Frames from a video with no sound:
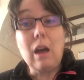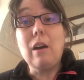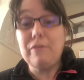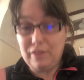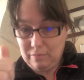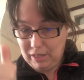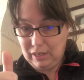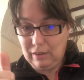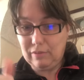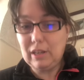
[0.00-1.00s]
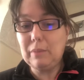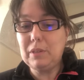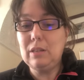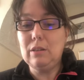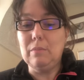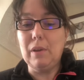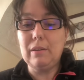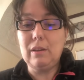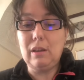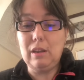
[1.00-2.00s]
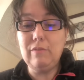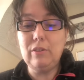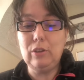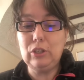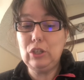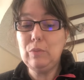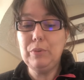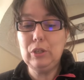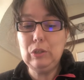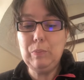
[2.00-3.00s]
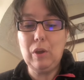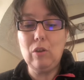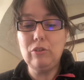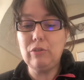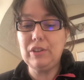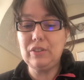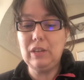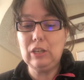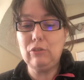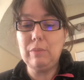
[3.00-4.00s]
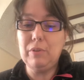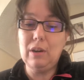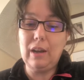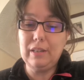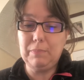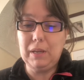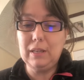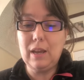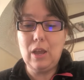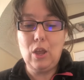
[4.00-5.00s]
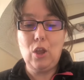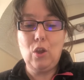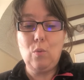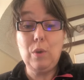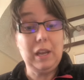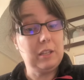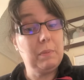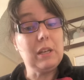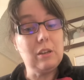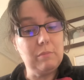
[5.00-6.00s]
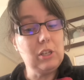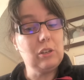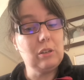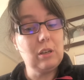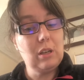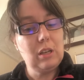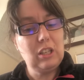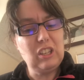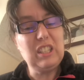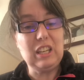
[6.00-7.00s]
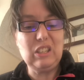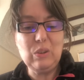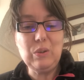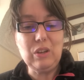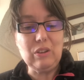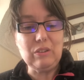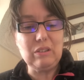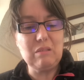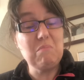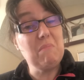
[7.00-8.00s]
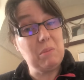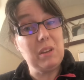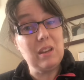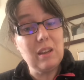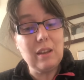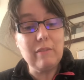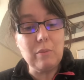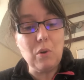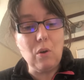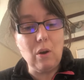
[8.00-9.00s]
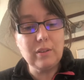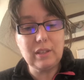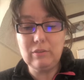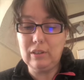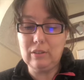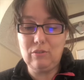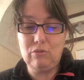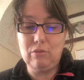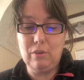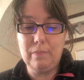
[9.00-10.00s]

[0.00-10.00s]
Affirmative, Captain Dom. Even at super-duper ultrasonic triple light speed, we expect your mission to take 2 years, maybe even more, said ground control.